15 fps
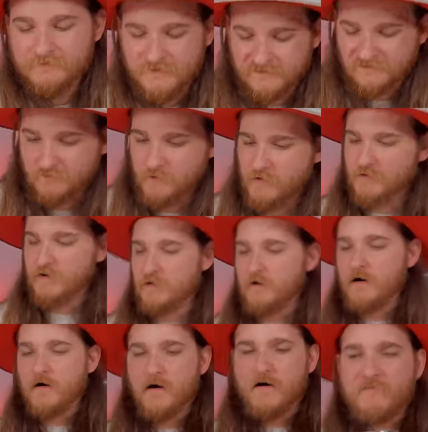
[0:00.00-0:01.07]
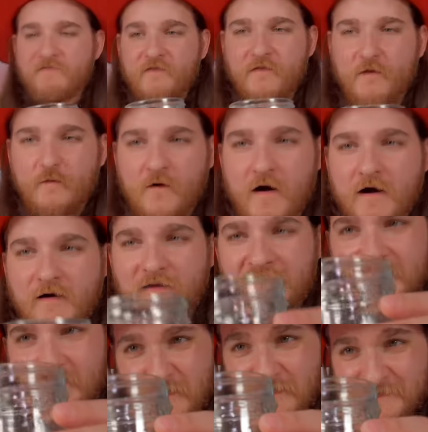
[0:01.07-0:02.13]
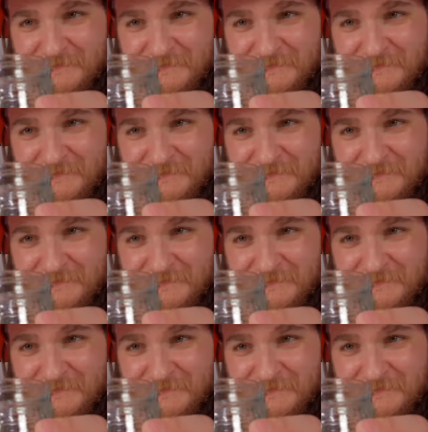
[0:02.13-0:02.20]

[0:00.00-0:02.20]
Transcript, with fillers: Di off the rocks.